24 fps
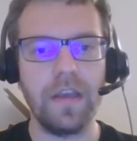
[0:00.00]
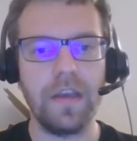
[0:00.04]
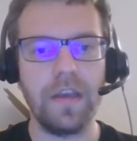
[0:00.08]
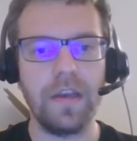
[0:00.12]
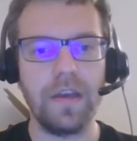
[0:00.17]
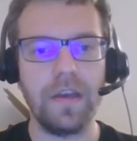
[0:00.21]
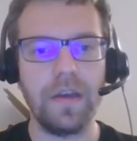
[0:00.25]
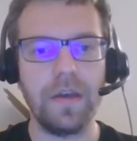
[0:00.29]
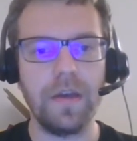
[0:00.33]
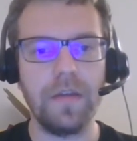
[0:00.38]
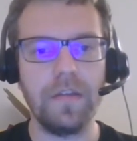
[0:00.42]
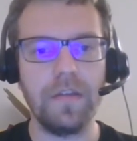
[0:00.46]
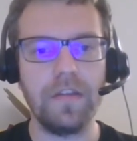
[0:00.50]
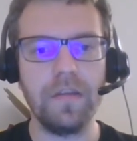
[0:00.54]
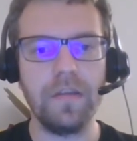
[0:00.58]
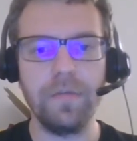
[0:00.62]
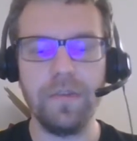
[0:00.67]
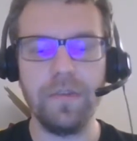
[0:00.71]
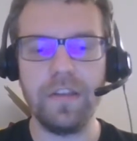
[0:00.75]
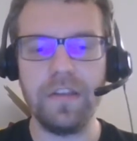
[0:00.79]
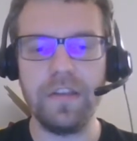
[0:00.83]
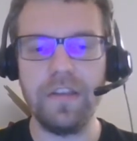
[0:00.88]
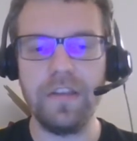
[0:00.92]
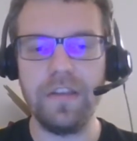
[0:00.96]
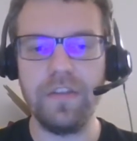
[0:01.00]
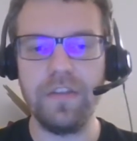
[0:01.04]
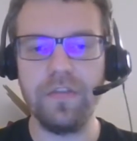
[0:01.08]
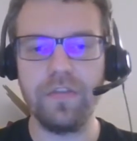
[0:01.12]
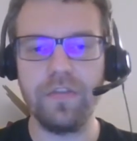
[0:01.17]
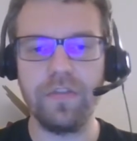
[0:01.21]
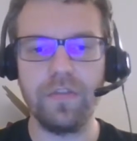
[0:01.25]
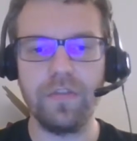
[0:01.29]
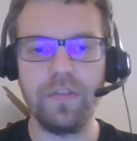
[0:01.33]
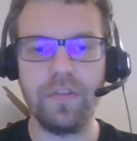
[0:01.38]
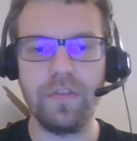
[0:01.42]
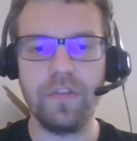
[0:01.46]
Uh, typically, you
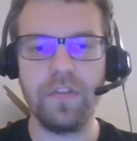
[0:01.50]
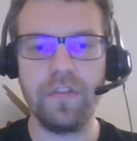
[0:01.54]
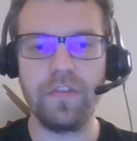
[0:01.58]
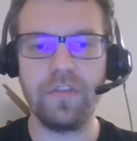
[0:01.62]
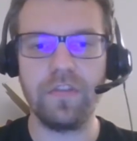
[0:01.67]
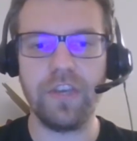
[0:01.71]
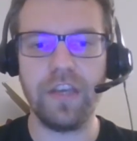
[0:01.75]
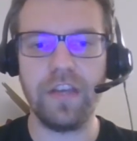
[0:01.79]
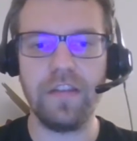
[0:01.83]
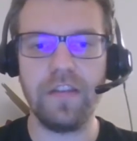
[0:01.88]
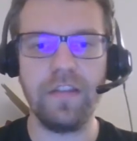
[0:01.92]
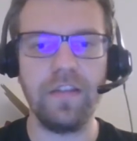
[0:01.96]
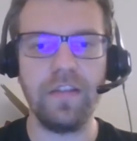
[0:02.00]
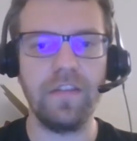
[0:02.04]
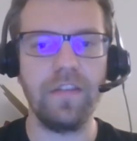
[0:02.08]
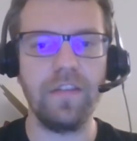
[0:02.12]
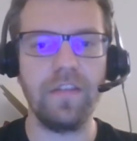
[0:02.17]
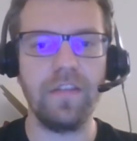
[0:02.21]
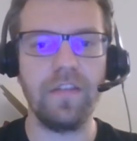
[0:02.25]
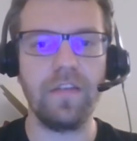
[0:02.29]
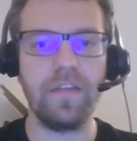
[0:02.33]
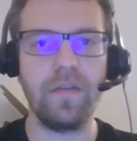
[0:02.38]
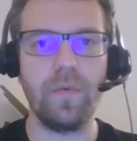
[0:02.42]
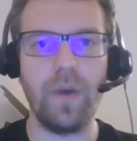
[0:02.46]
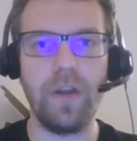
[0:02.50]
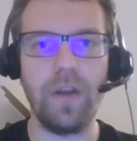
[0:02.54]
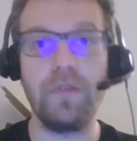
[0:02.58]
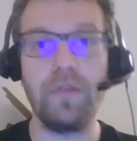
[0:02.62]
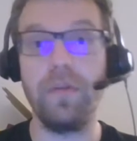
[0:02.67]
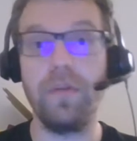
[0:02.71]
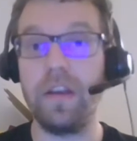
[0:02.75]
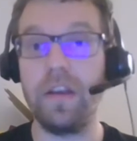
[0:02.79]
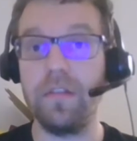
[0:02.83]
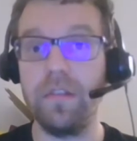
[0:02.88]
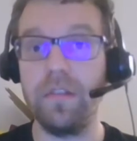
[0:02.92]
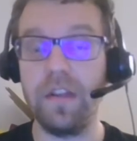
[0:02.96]
should check this quite
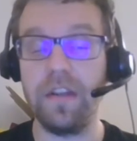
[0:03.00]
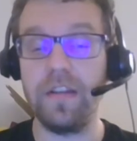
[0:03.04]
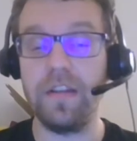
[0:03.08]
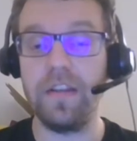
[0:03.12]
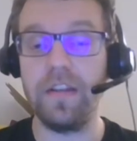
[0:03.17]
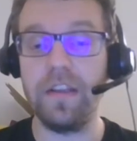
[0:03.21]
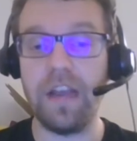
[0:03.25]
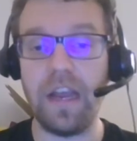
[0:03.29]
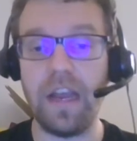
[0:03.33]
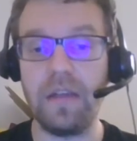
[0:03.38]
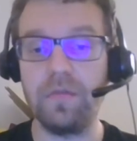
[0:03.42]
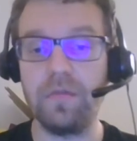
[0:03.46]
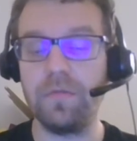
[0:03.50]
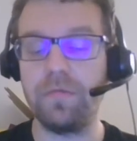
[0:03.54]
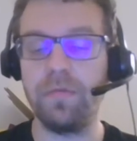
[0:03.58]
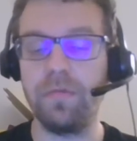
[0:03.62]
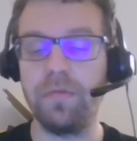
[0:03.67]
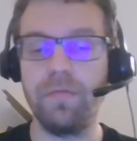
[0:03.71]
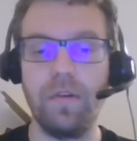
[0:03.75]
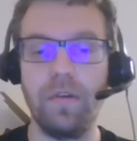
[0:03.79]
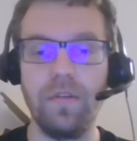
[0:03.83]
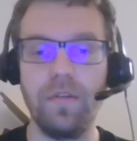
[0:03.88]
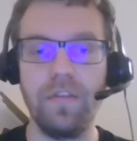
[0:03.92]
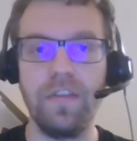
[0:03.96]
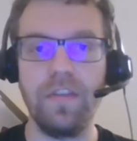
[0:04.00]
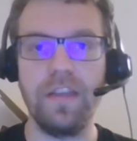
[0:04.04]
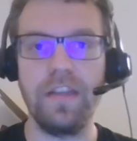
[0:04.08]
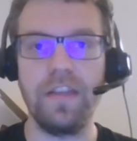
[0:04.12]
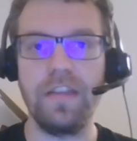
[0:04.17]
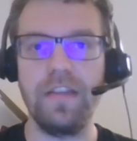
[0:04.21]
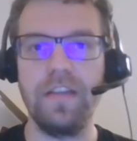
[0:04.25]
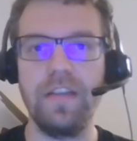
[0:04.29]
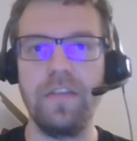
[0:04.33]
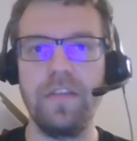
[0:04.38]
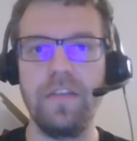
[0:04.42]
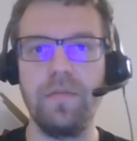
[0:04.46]
regularly. I would propose
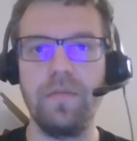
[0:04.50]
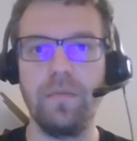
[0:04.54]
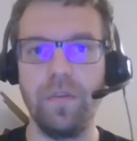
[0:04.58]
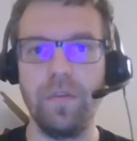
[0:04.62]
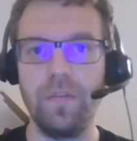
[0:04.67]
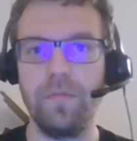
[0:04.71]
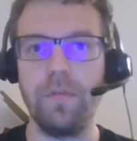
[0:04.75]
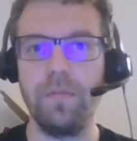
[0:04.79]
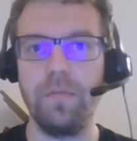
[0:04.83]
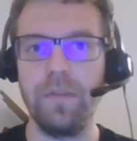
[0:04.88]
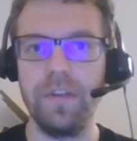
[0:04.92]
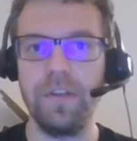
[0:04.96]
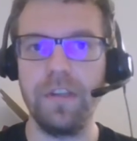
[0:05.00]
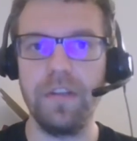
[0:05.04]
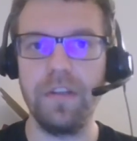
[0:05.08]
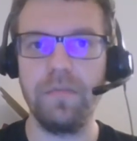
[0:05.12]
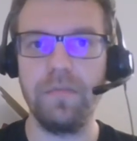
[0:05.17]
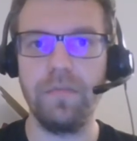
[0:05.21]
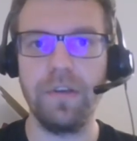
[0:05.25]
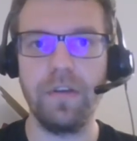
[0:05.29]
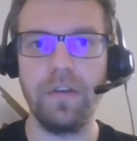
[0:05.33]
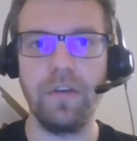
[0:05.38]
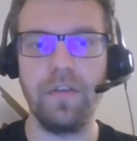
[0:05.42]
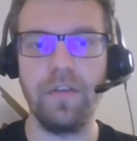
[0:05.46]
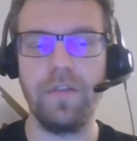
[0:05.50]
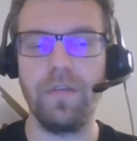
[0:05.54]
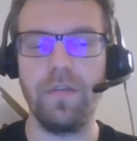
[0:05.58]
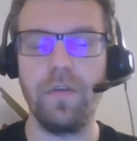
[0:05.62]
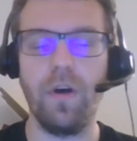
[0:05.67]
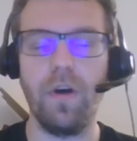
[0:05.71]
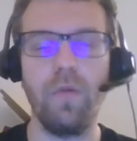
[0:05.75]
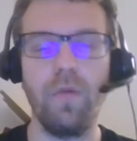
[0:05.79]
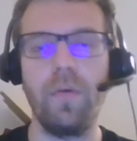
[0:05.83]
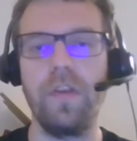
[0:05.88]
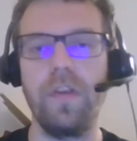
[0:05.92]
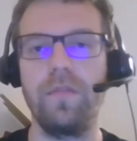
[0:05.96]
at least once per minute because you
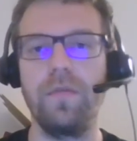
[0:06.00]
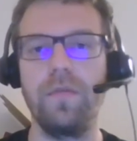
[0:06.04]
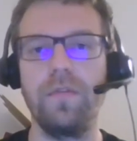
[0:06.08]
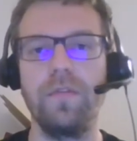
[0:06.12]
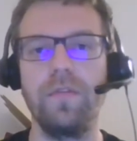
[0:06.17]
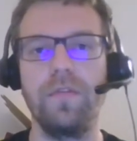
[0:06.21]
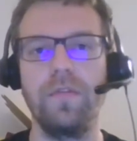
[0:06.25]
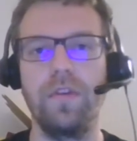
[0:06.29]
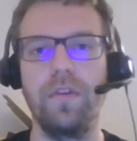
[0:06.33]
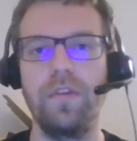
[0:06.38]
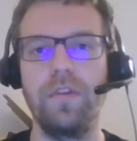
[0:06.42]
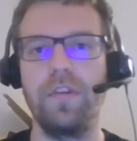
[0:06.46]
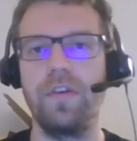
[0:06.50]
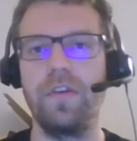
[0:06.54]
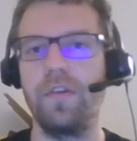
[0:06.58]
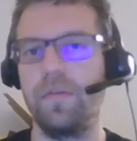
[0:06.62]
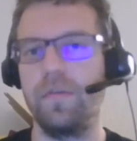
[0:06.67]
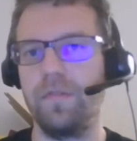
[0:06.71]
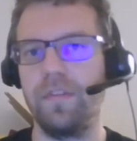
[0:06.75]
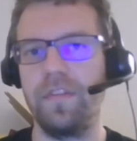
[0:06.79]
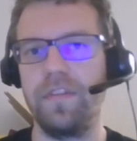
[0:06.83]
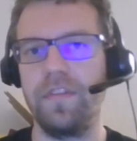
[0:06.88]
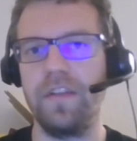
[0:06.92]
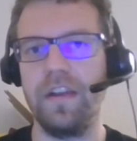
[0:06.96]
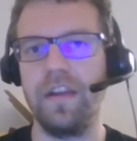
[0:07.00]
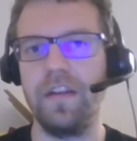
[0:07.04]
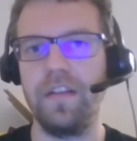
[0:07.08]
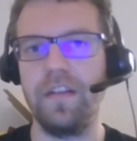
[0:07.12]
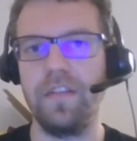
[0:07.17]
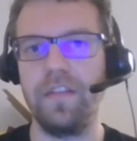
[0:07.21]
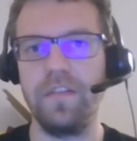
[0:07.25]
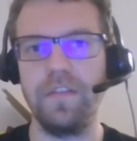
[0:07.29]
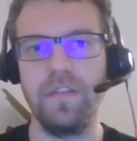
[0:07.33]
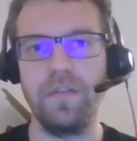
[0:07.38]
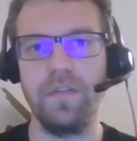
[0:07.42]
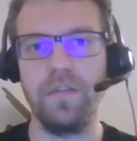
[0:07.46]
always want to know the current
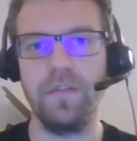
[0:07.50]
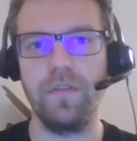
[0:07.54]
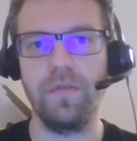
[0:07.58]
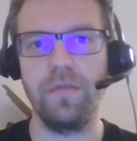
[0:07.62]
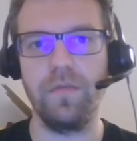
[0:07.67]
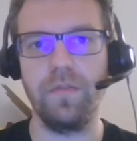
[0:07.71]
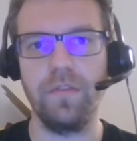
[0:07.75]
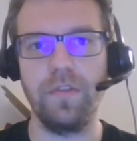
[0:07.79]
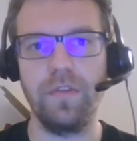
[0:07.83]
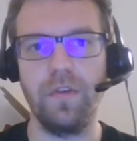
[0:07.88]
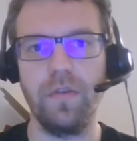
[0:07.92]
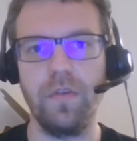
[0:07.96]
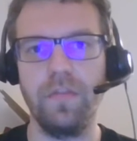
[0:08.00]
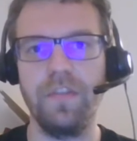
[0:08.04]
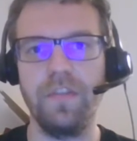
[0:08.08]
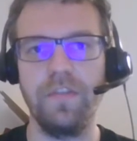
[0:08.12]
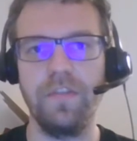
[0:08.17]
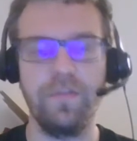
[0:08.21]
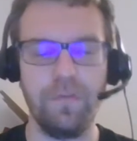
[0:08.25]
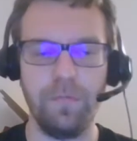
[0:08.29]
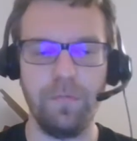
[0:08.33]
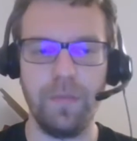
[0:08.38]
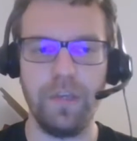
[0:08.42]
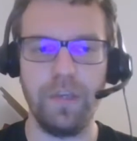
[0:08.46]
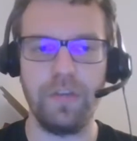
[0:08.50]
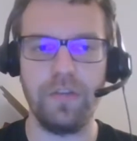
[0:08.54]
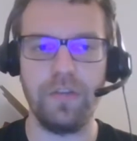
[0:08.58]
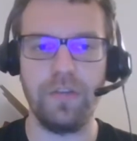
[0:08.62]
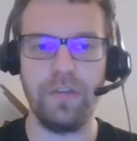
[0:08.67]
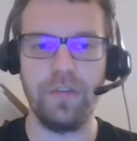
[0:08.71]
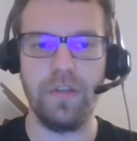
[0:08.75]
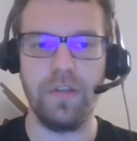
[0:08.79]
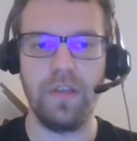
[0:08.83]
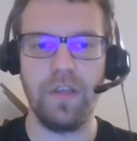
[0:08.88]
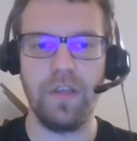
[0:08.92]
status and you don't want old information.